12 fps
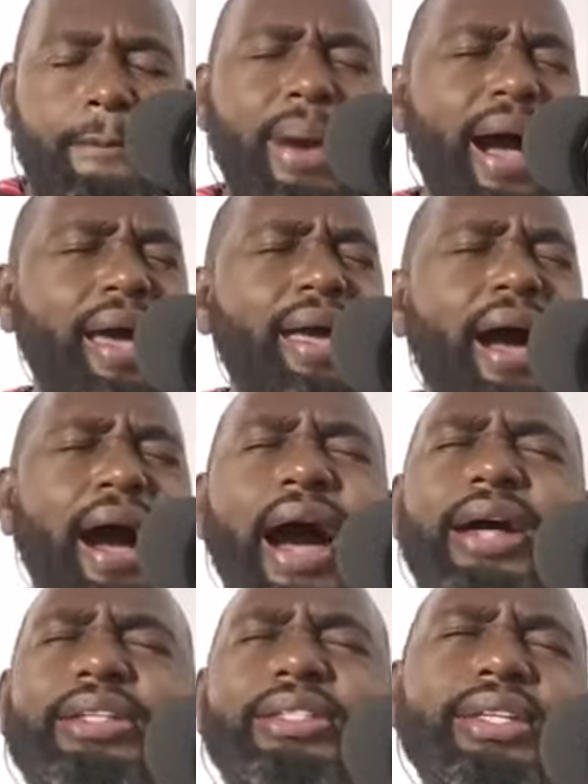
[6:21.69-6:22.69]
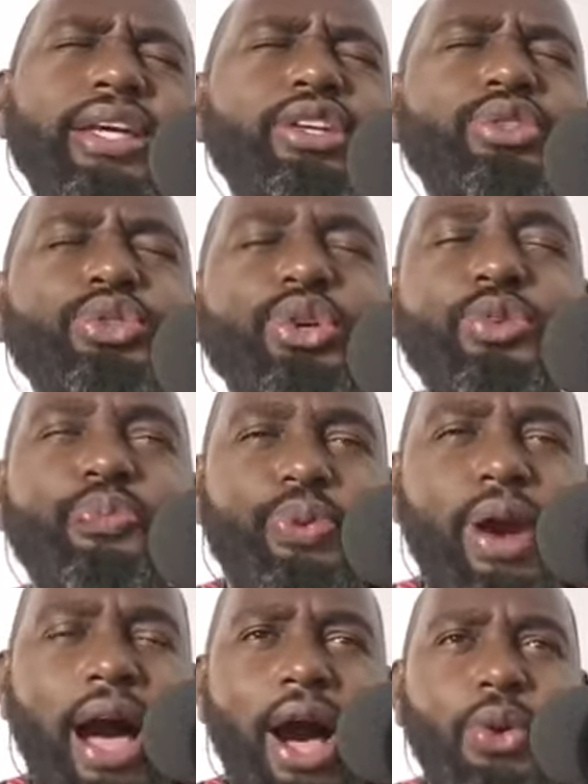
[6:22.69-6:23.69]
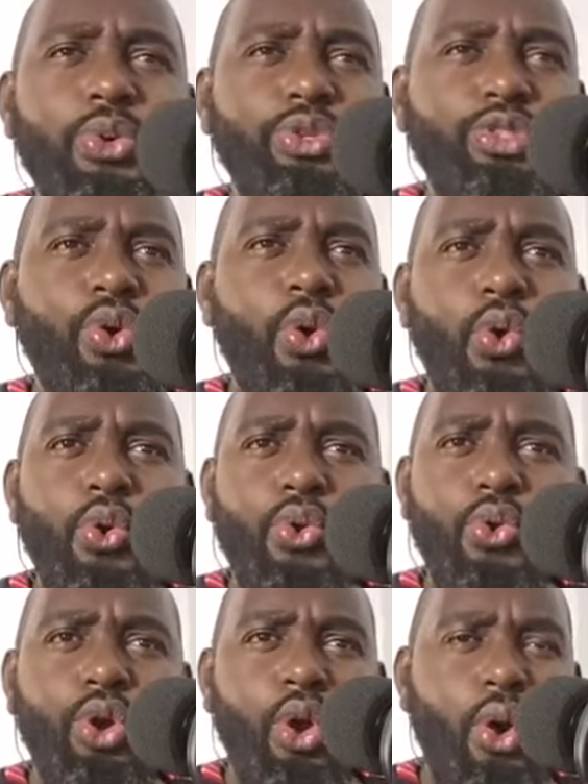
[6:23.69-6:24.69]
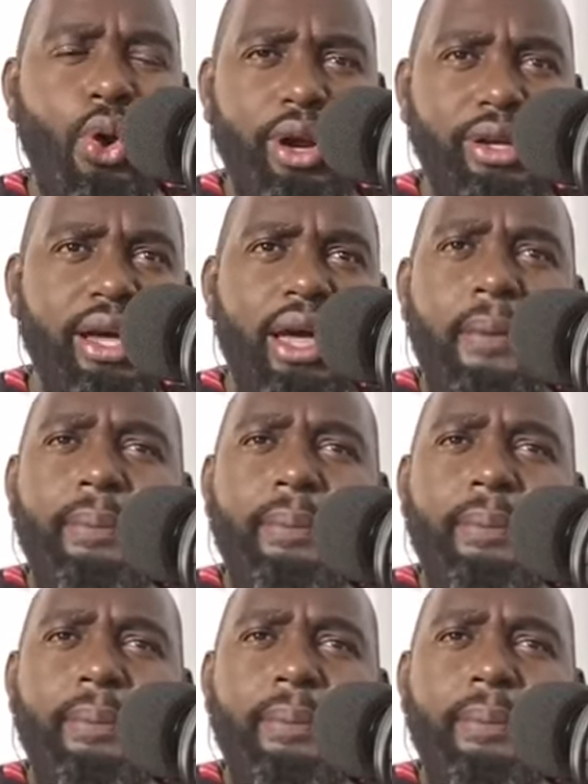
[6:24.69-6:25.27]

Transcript: My heart is not proud, O Lord.